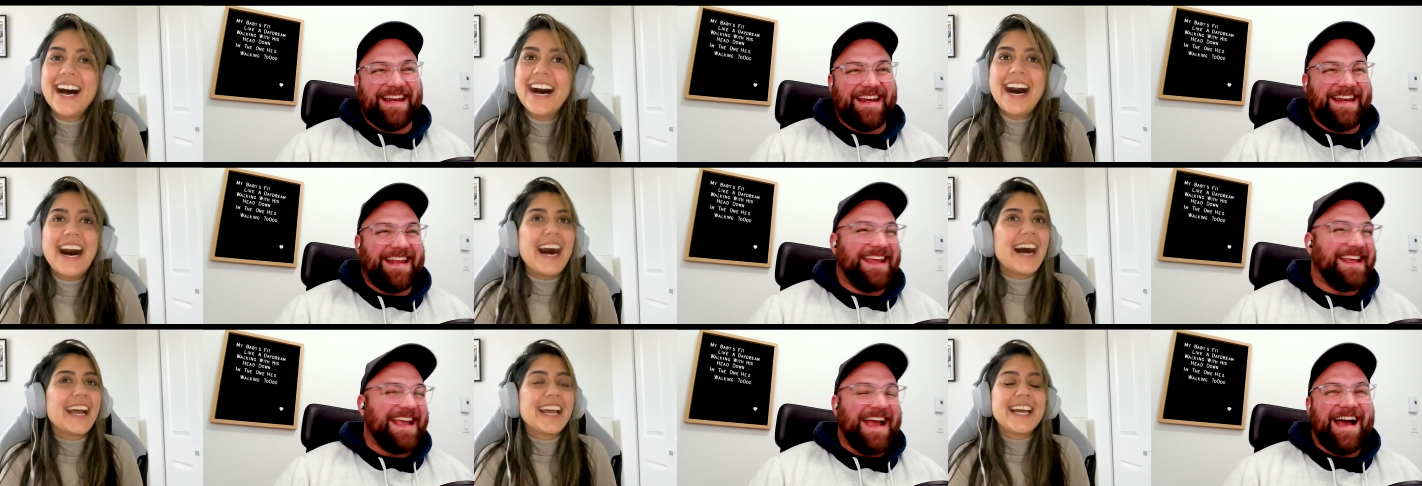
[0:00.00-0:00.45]

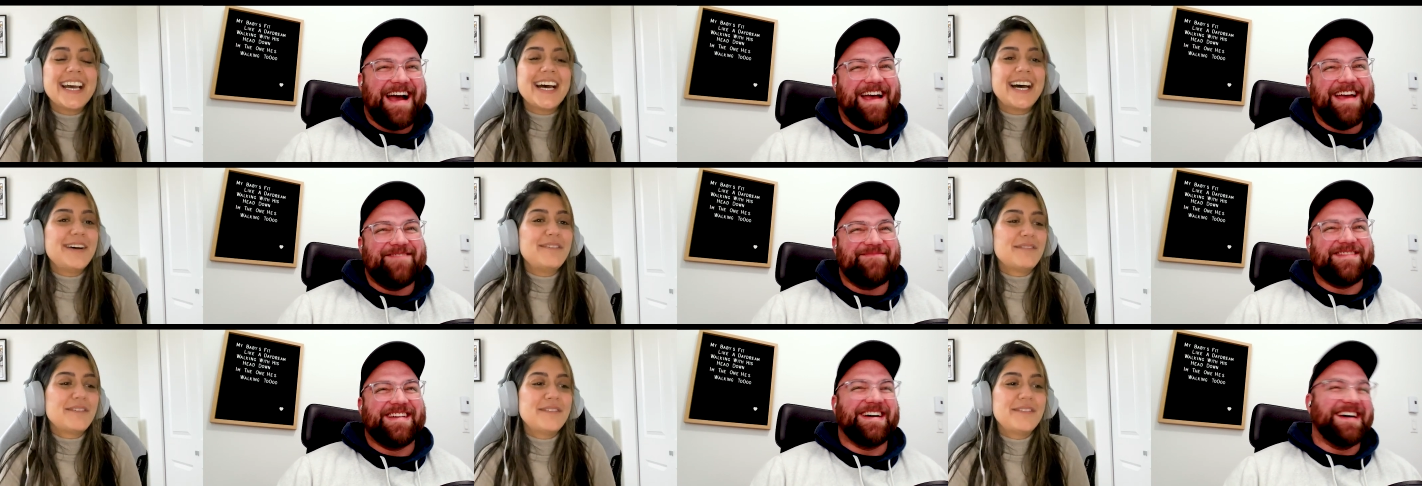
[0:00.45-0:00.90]
Speaker 1: Like I
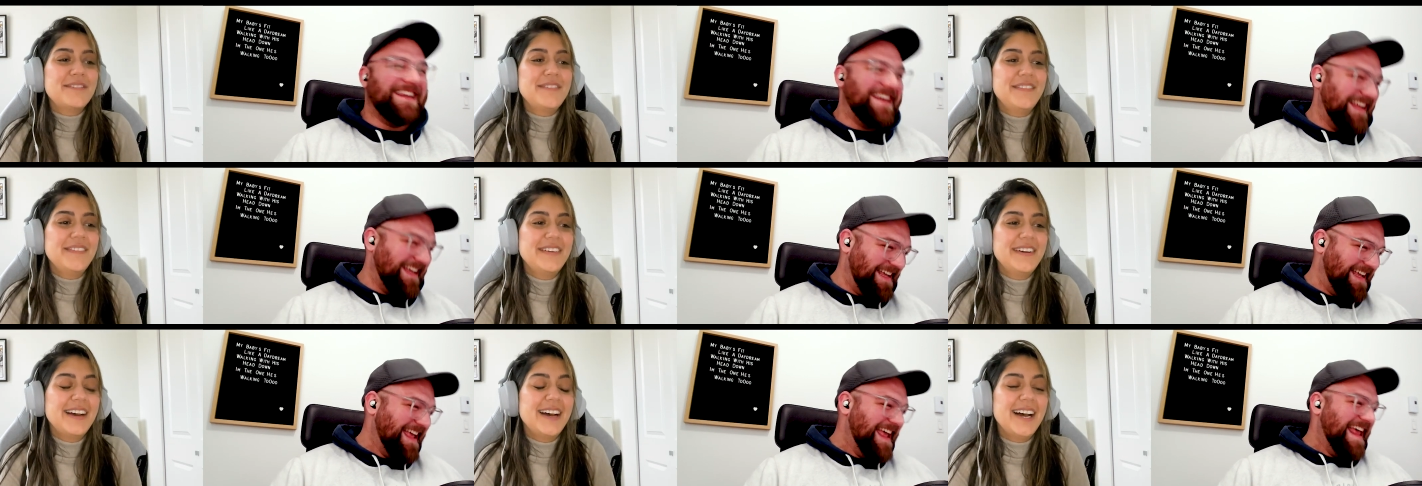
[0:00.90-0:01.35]
am, I'm
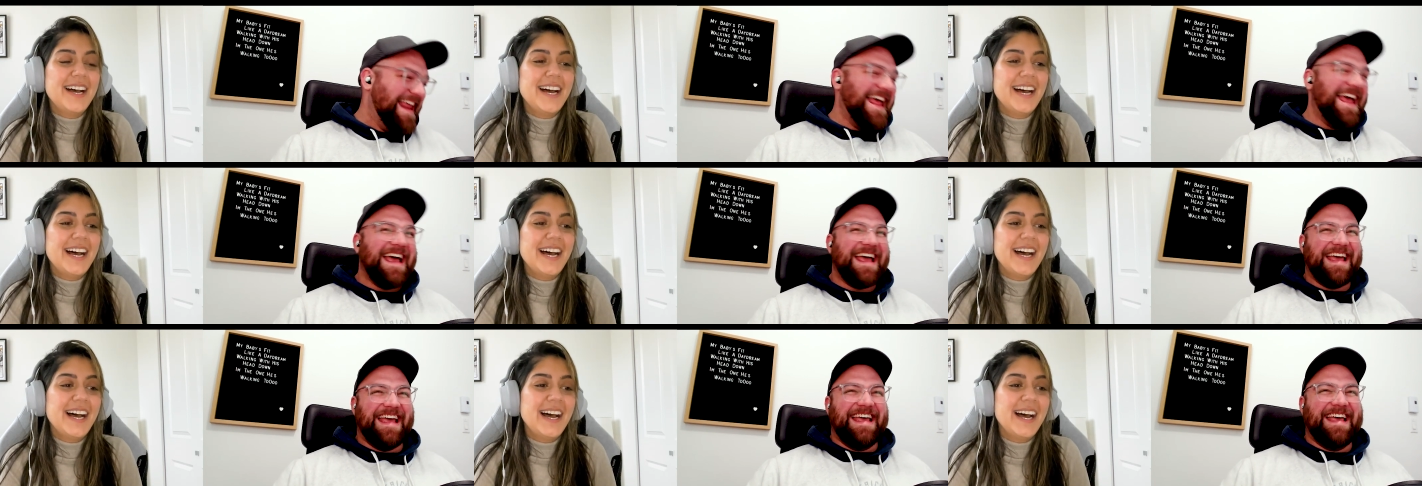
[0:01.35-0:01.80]

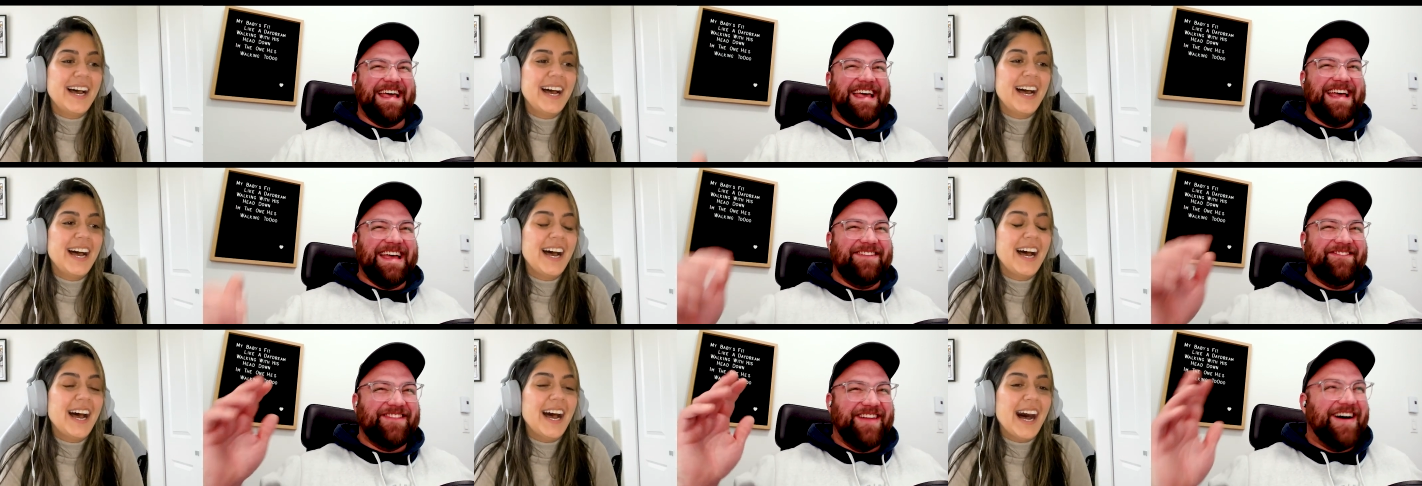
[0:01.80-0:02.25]

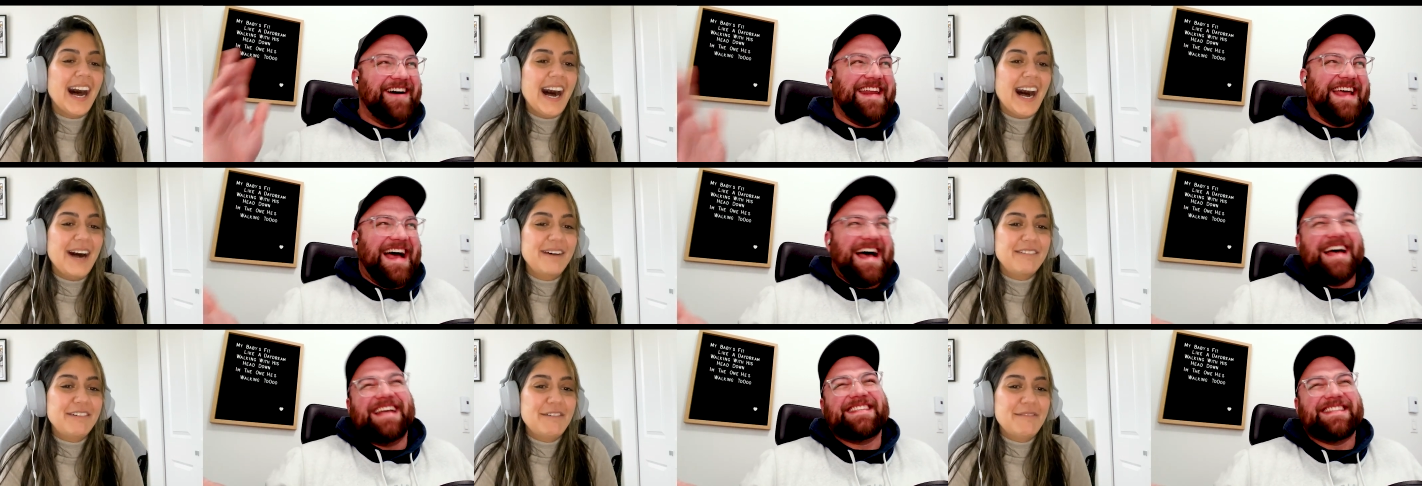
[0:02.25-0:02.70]
not, I'm
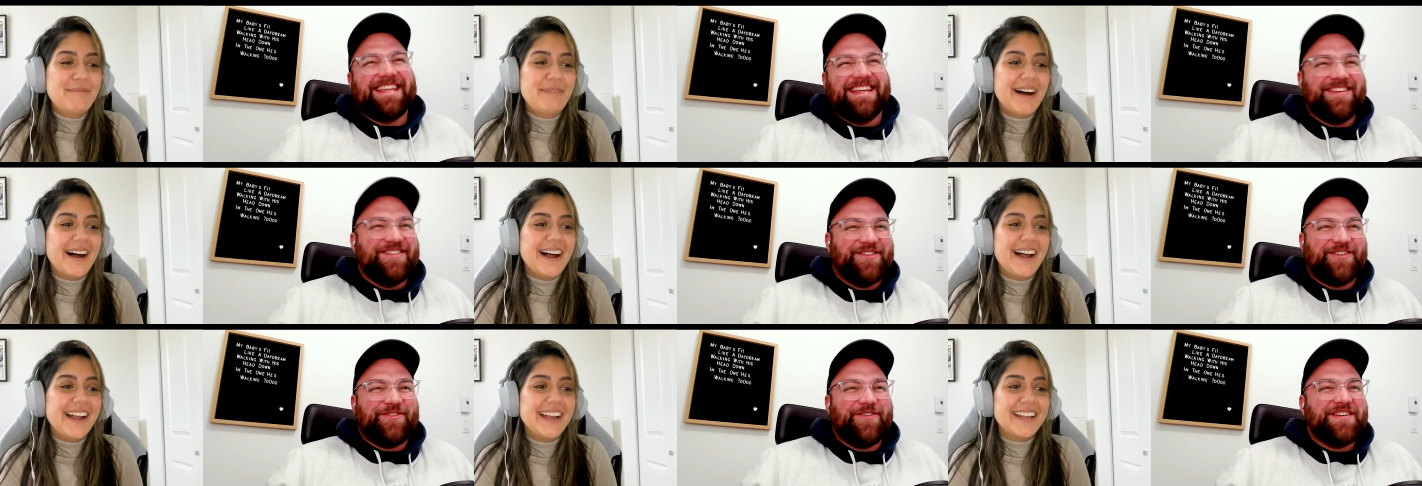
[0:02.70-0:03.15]
not
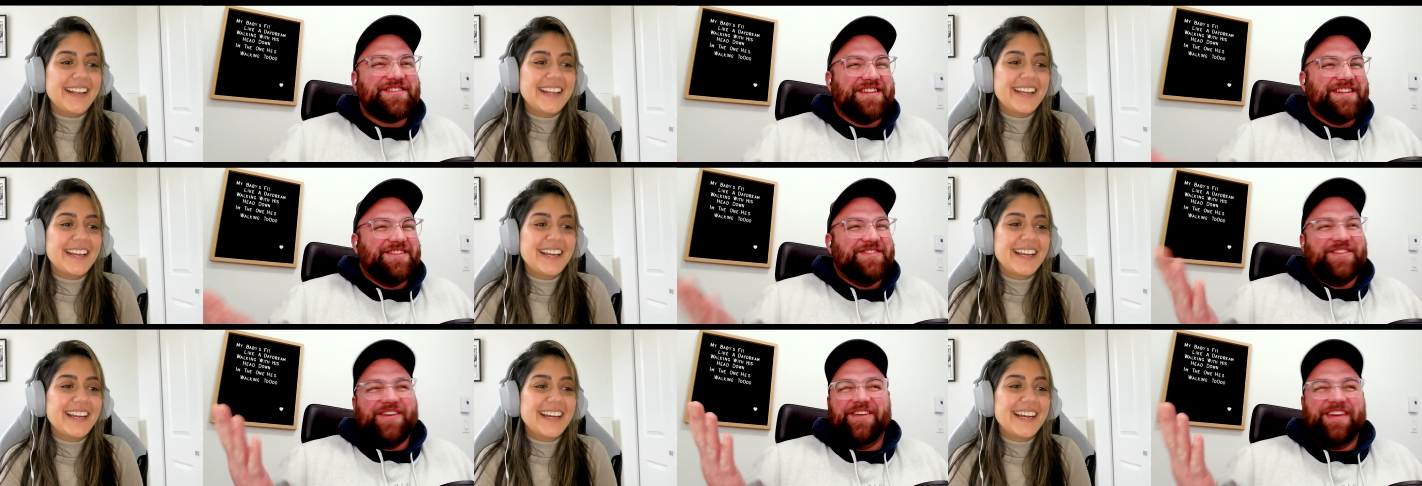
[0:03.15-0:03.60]
asking you a
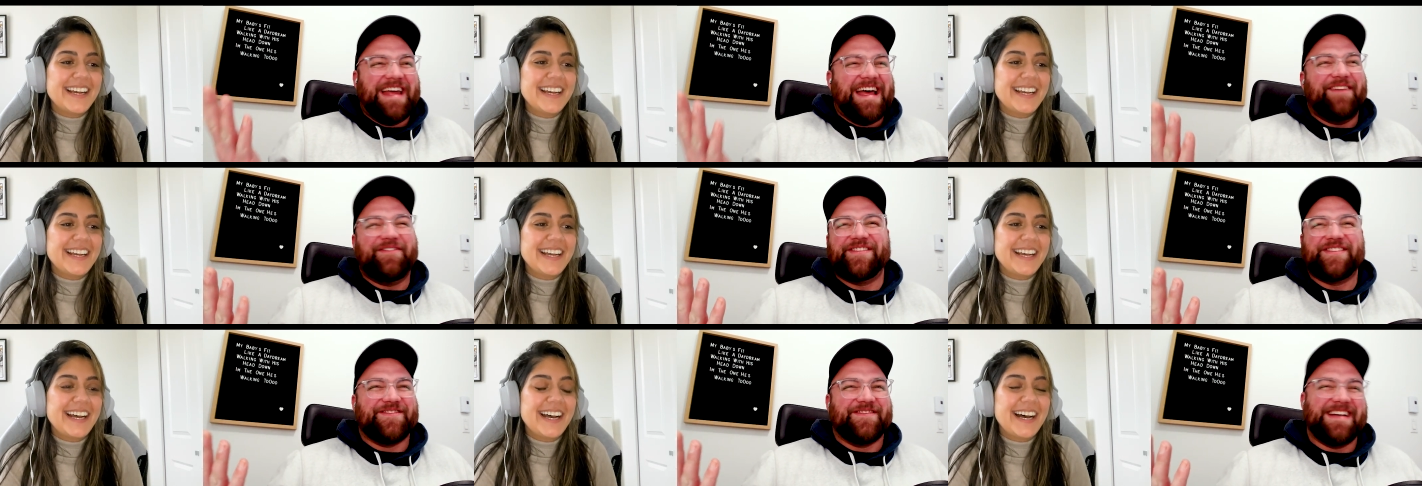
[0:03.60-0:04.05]
question. You don't
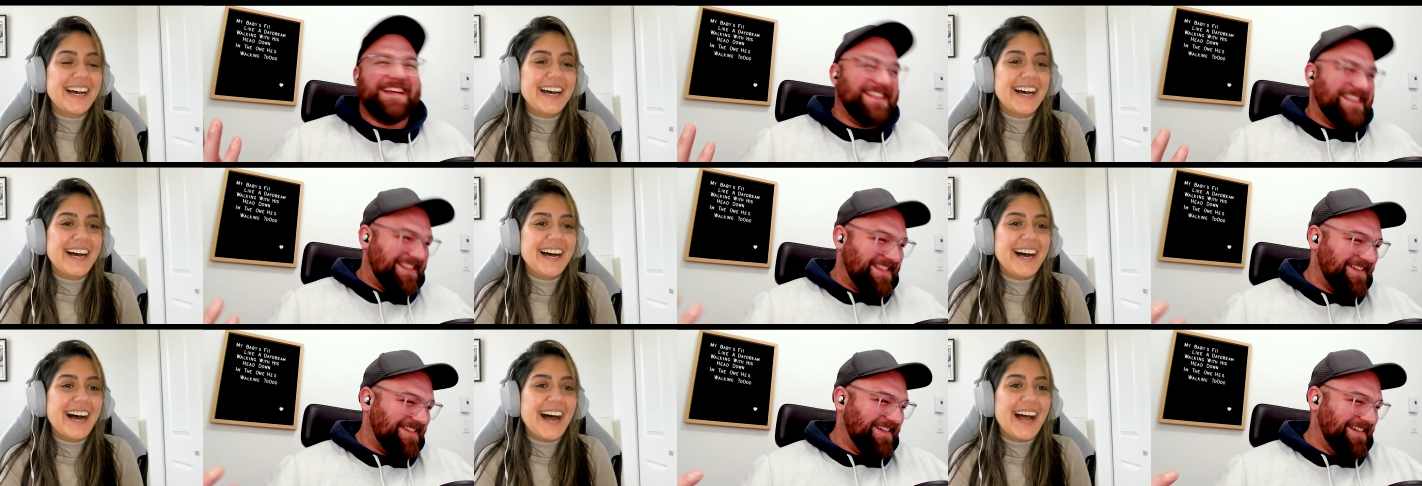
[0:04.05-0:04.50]
have to
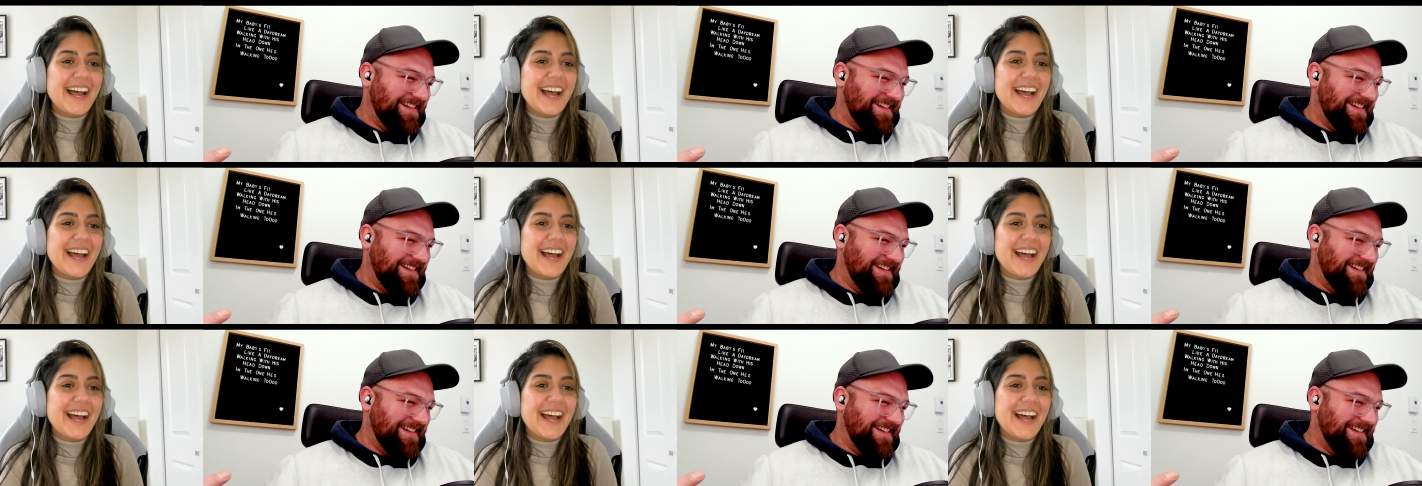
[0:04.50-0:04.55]
answer.